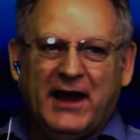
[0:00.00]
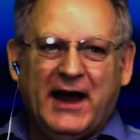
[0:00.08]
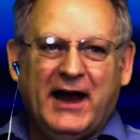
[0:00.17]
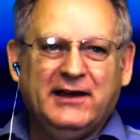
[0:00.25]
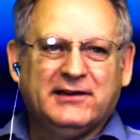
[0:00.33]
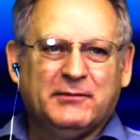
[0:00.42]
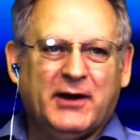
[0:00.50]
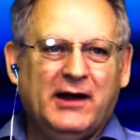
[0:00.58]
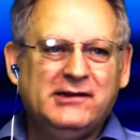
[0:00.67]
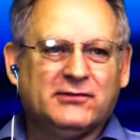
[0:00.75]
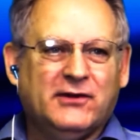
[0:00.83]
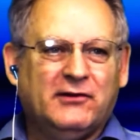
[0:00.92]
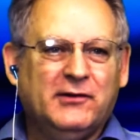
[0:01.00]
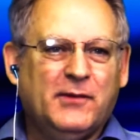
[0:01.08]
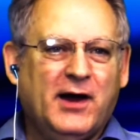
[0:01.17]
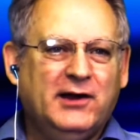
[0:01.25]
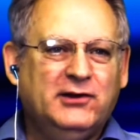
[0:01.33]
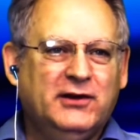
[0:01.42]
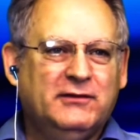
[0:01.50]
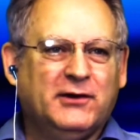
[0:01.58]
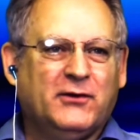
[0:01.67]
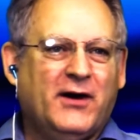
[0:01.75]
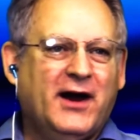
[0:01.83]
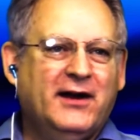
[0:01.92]
yeah, he said, but I just want to remind you,
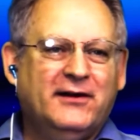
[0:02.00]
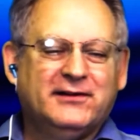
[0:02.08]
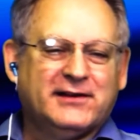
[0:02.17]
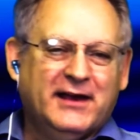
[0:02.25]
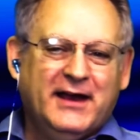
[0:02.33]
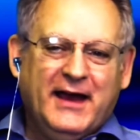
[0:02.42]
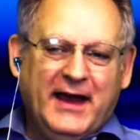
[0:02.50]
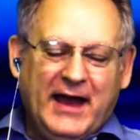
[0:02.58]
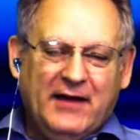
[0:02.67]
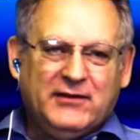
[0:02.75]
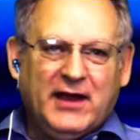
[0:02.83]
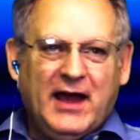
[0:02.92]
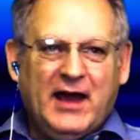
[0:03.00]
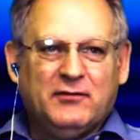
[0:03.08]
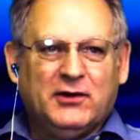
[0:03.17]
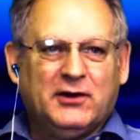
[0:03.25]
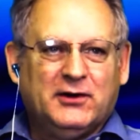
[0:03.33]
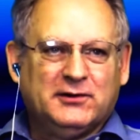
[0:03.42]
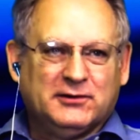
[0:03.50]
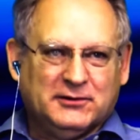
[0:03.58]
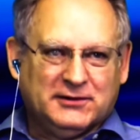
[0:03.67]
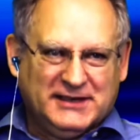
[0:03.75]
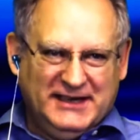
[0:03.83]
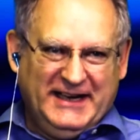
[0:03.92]
even choirs have to have
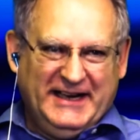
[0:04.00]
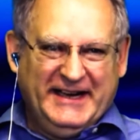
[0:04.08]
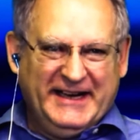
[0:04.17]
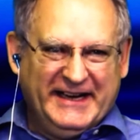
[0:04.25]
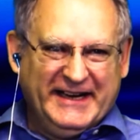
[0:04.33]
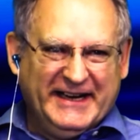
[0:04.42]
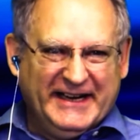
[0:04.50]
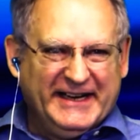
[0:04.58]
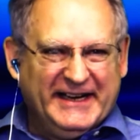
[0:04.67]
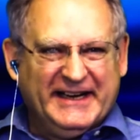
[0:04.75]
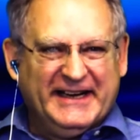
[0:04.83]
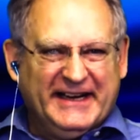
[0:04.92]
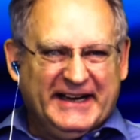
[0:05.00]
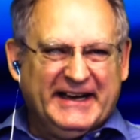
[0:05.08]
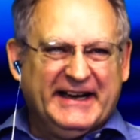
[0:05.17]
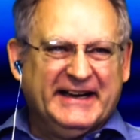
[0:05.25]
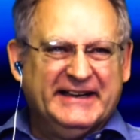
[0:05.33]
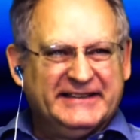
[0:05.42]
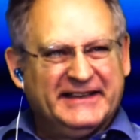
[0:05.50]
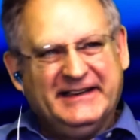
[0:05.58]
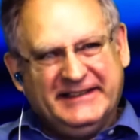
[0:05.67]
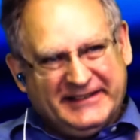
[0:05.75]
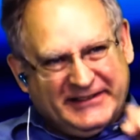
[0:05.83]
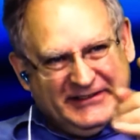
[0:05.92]
rehearsals. I
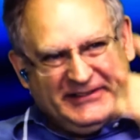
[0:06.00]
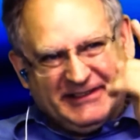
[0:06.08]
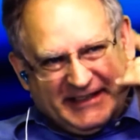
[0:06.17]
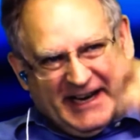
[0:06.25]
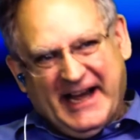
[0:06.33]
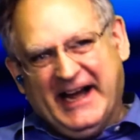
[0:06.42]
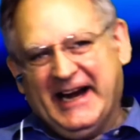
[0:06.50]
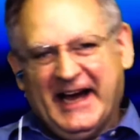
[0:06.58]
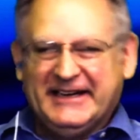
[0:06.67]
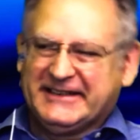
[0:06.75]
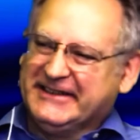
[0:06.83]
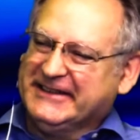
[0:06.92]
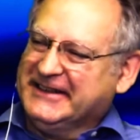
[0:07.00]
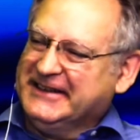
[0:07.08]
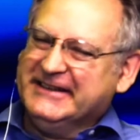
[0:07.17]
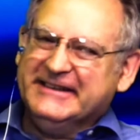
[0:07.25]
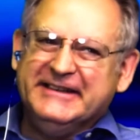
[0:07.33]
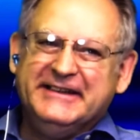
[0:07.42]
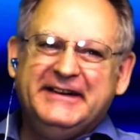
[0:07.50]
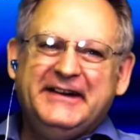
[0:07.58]
said, touche, that's good.